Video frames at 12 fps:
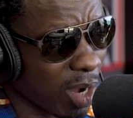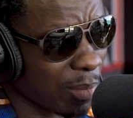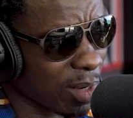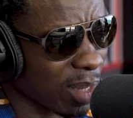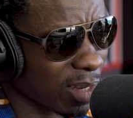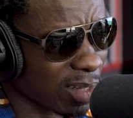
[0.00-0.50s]
I
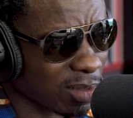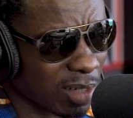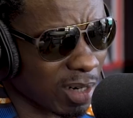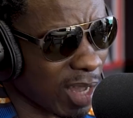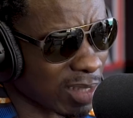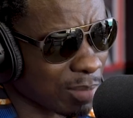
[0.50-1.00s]
mean, like I think
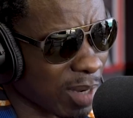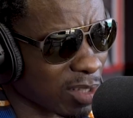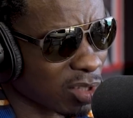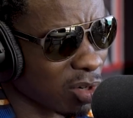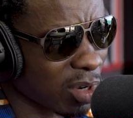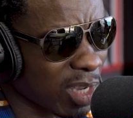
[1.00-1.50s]
the last time I
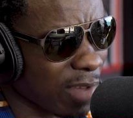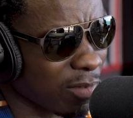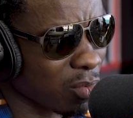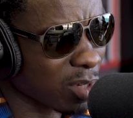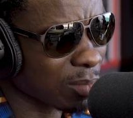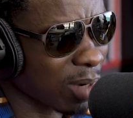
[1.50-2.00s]
saw
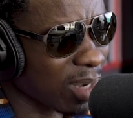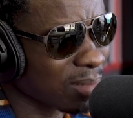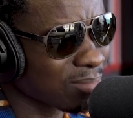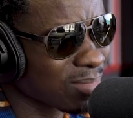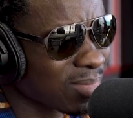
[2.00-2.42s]
Kevin was about